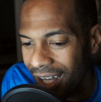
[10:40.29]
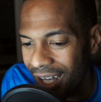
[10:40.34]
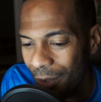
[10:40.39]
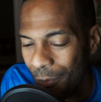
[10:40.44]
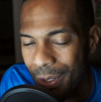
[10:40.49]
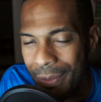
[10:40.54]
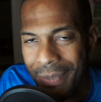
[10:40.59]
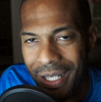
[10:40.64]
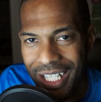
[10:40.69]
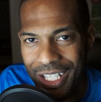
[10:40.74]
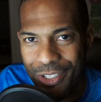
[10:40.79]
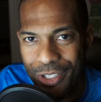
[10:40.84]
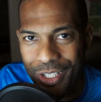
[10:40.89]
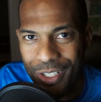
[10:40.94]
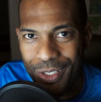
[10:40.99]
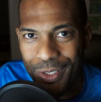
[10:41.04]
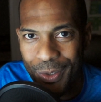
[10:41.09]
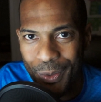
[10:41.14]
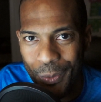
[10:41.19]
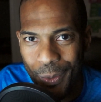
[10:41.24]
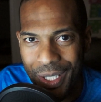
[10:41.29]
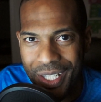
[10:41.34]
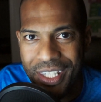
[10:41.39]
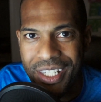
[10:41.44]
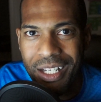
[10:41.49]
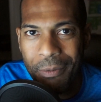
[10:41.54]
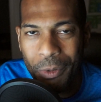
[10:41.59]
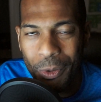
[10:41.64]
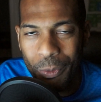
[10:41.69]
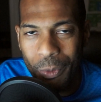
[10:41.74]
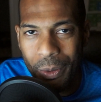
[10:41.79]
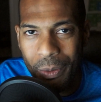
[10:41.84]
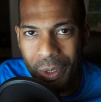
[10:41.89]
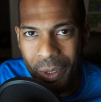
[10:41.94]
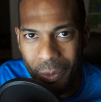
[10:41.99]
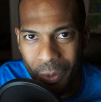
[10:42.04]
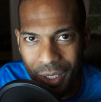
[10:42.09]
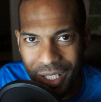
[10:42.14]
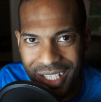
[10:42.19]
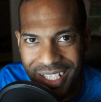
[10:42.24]
we met each other one summer when we
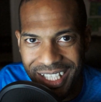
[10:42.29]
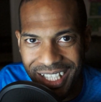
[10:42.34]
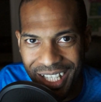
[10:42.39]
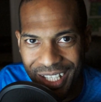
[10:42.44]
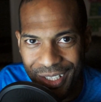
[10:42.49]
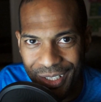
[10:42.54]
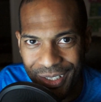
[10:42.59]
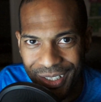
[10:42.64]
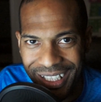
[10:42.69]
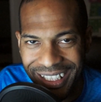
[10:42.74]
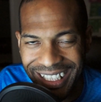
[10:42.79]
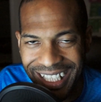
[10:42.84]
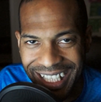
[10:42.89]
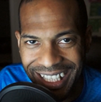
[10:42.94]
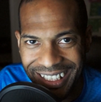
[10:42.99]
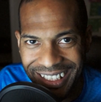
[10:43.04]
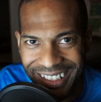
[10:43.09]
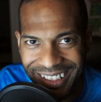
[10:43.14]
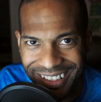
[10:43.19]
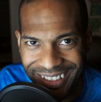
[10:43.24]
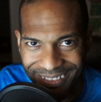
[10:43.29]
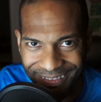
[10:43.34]
were working together in England.